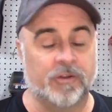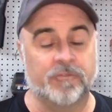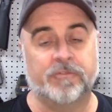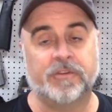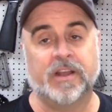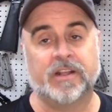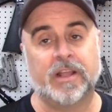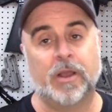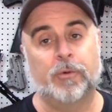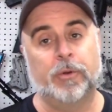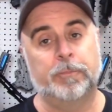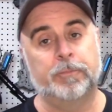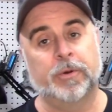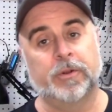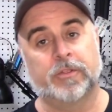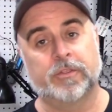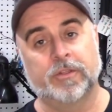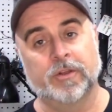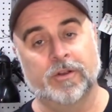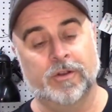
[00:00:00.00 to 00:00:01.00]
In fact, I would
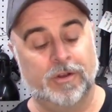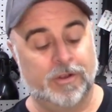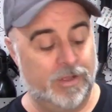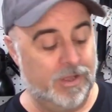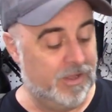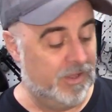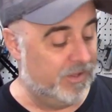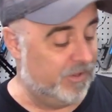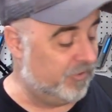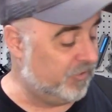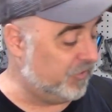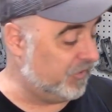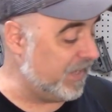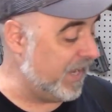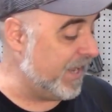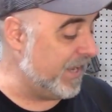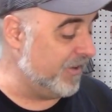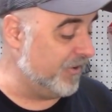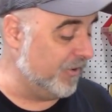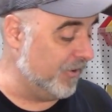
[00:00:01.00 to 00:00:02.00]
put their
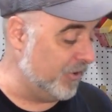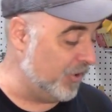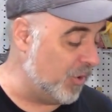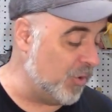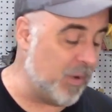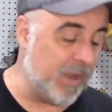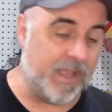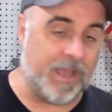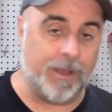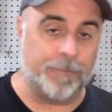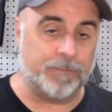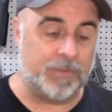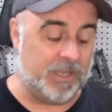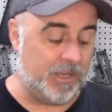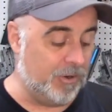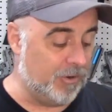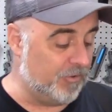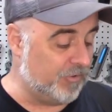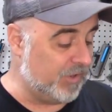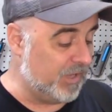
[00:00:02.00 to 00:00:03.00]
standard OEM
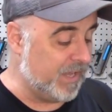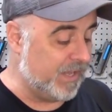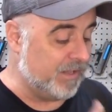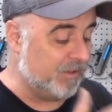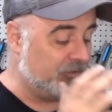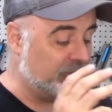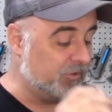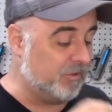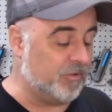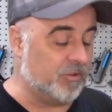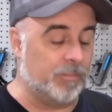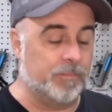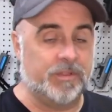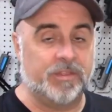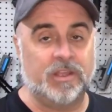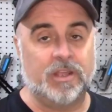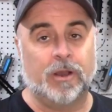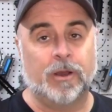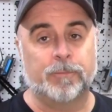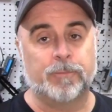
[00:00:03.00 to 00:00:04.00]
gears against some of
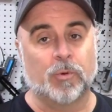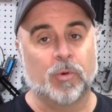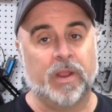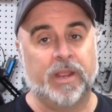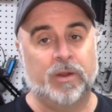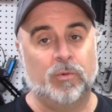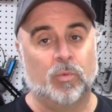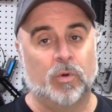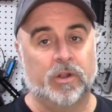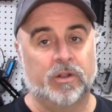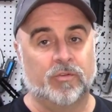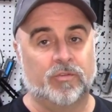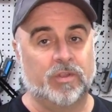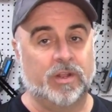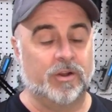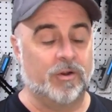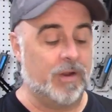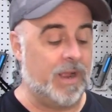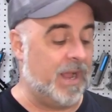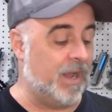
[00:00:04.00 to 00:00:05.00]
the upgrade ones
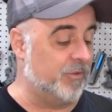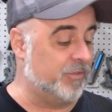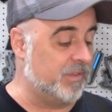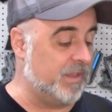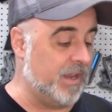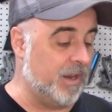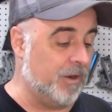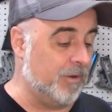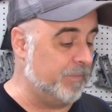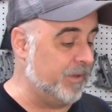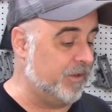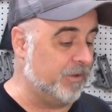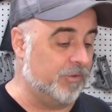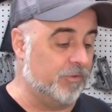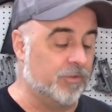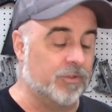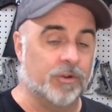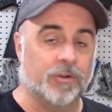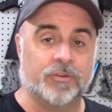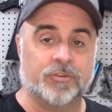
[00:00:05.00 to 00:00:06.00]
that are out there
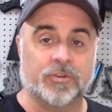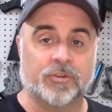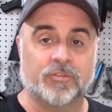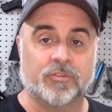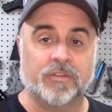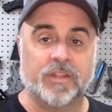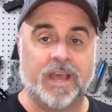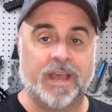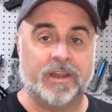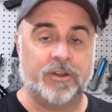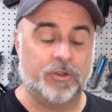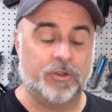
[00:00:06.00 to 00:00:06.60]
because they're just that